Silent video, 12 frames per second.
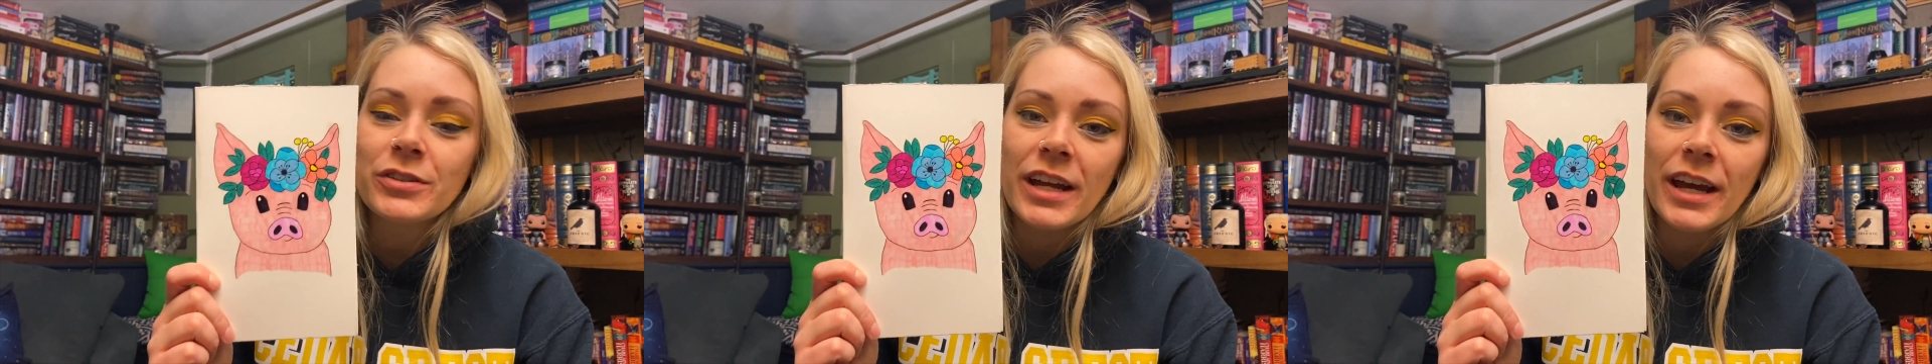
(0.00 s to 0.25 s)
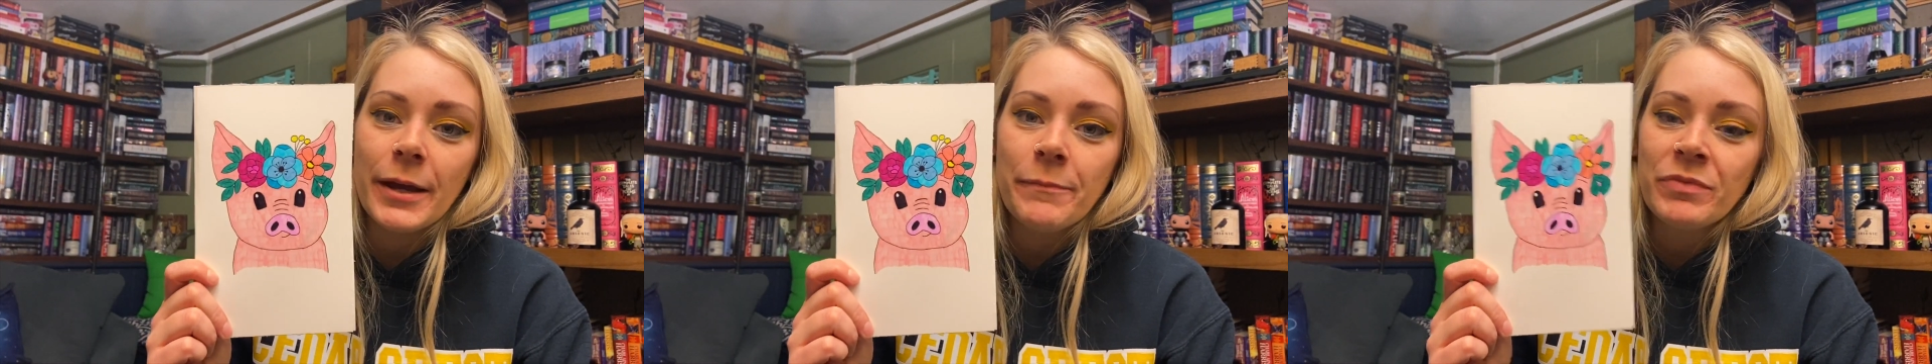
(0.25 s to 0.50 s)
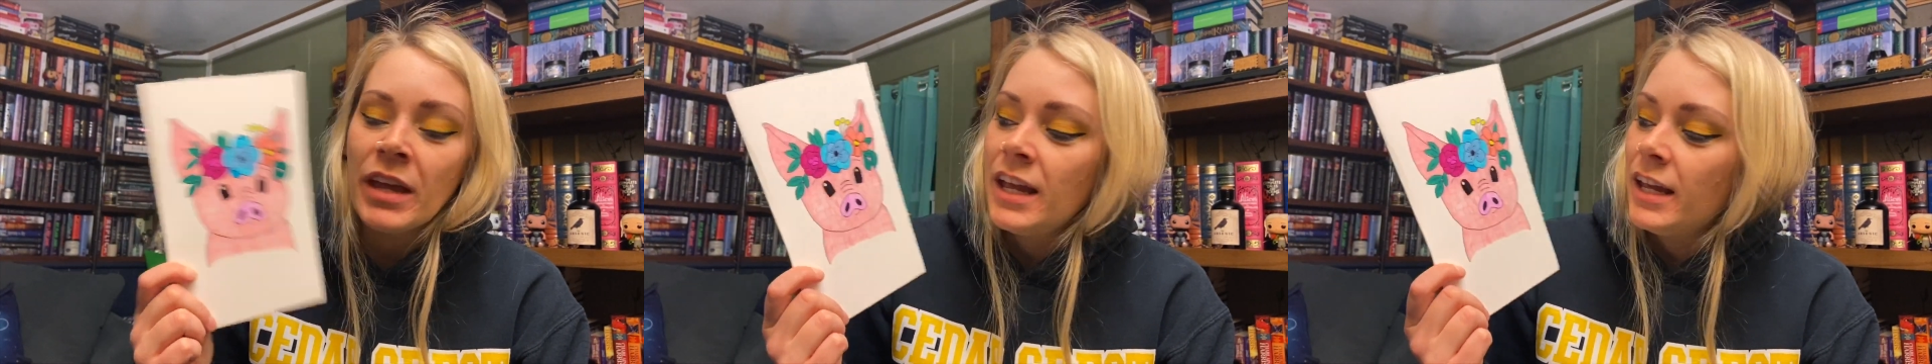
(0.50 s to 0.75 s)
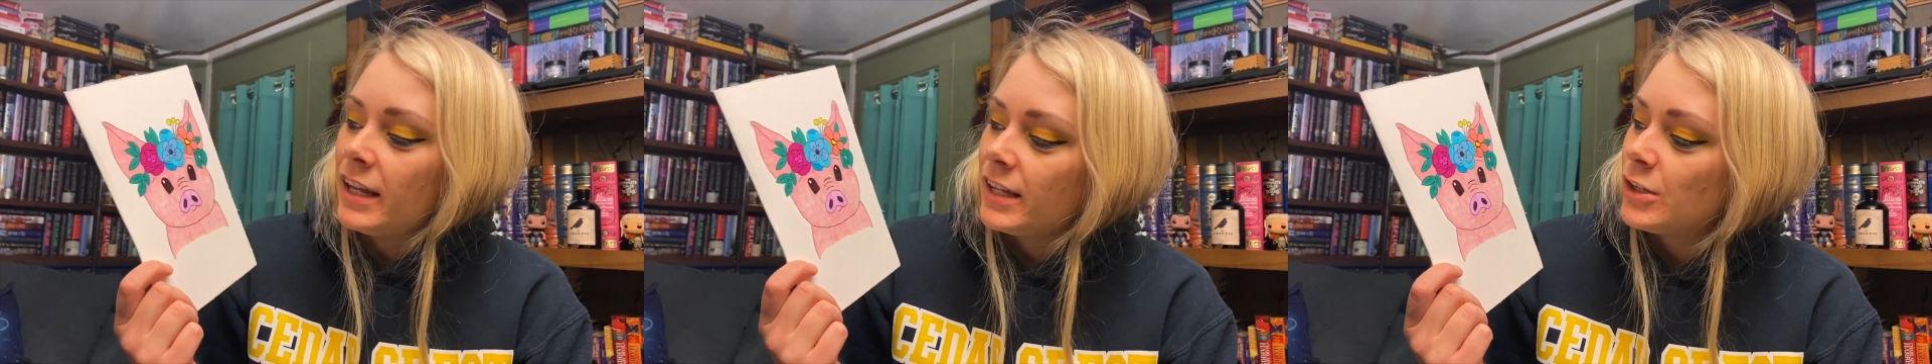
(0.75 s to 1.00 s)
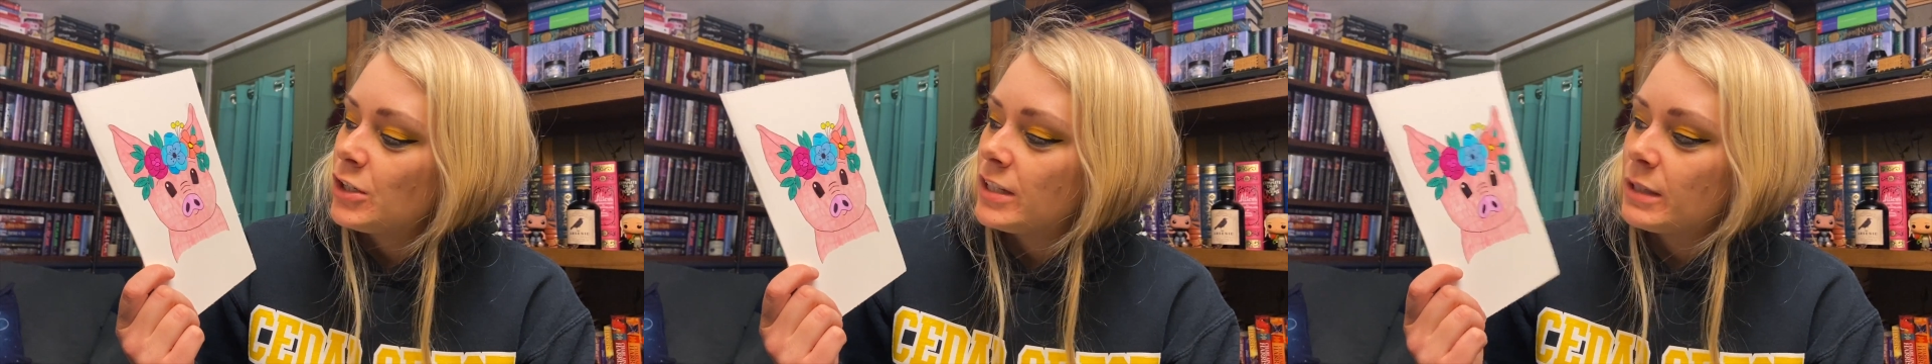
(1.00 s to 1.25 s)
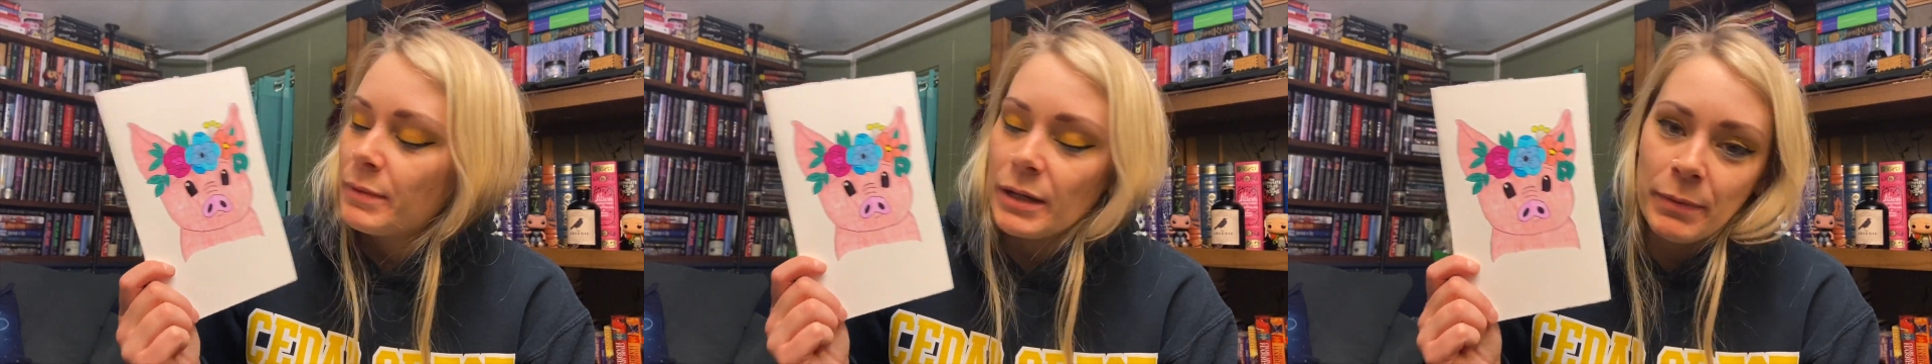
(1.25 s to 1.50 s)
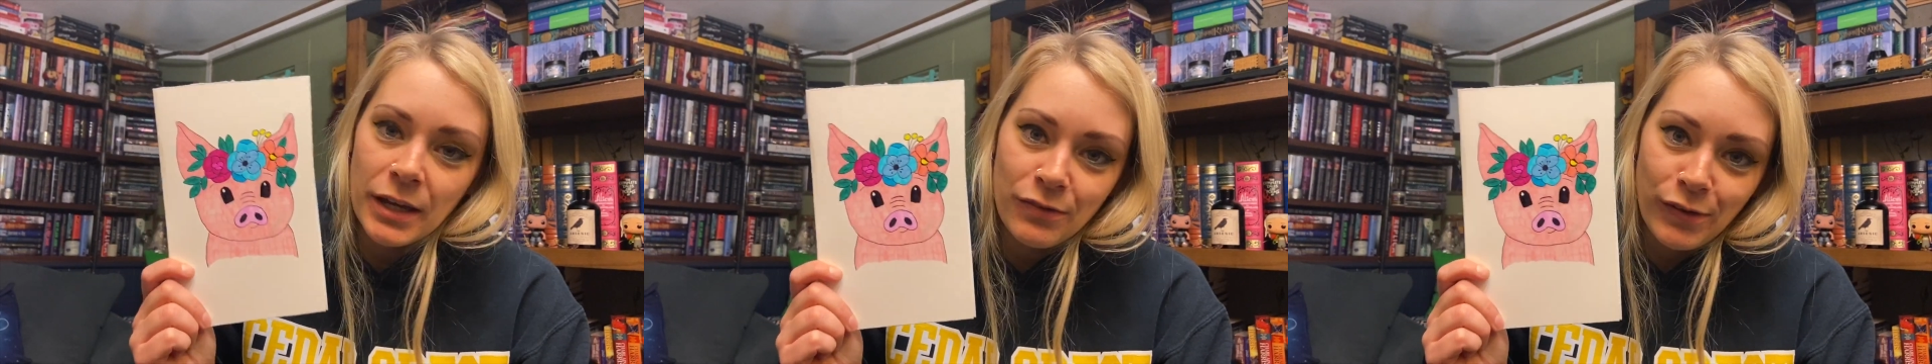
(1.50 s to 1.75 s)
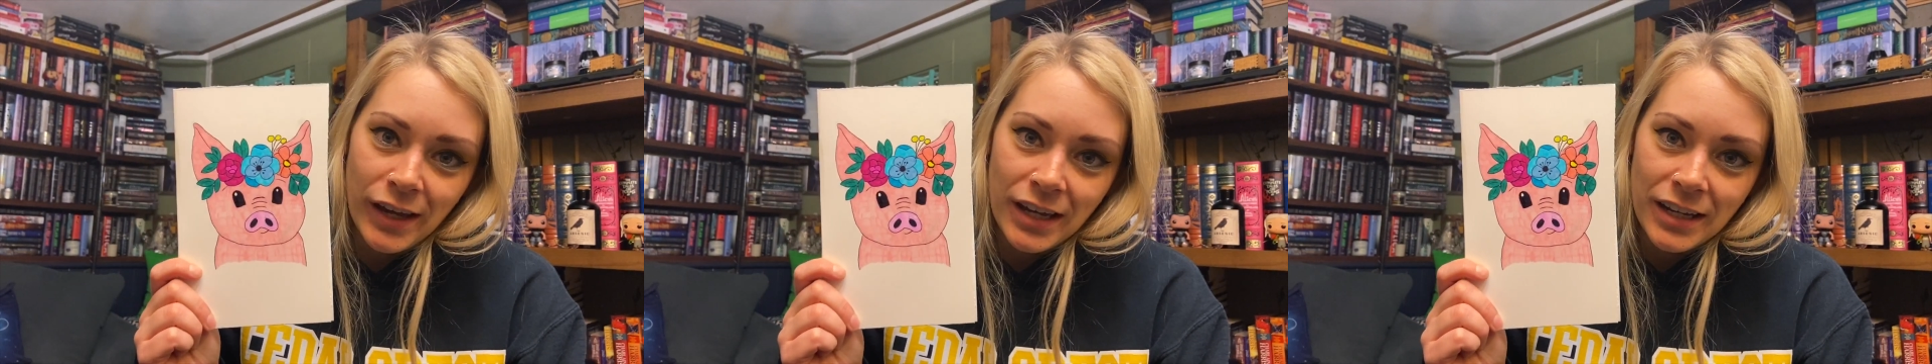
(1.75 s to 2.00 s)
Day, and she's a big pig
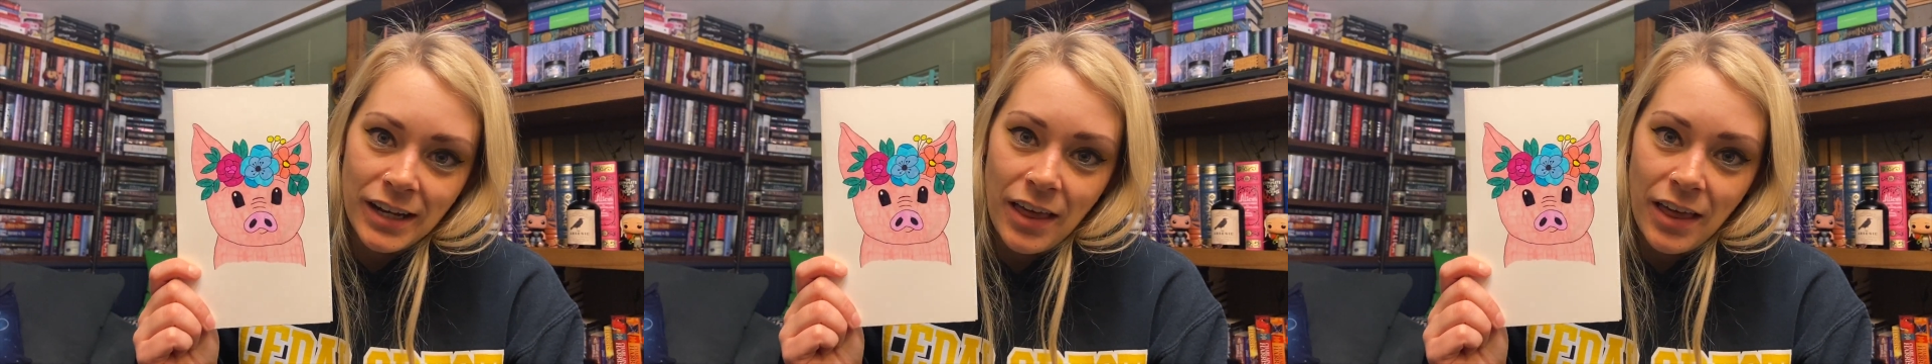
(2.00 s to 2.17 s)
fan.